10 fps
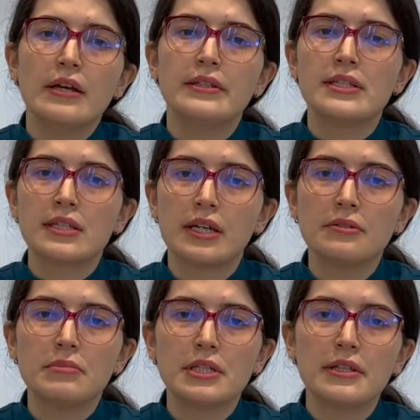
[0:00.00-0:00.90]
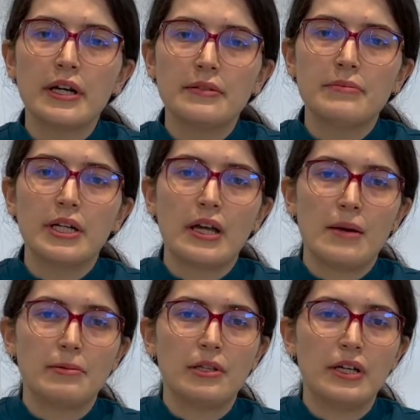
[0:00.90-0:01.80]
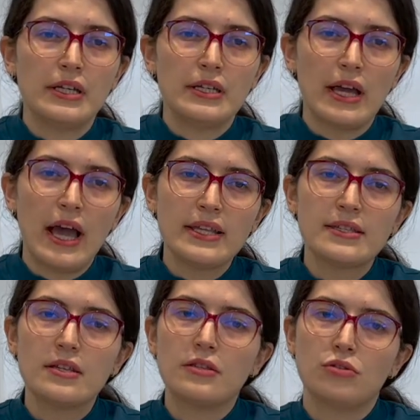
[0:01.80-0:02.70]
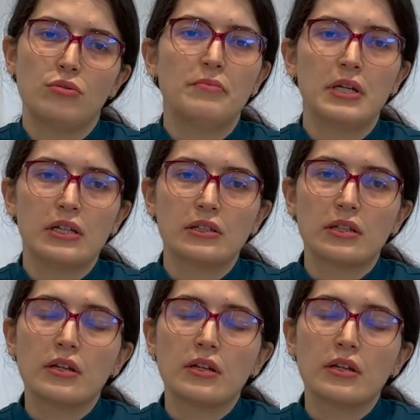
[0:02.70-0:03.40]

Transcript: This can be done by applying acid to milk.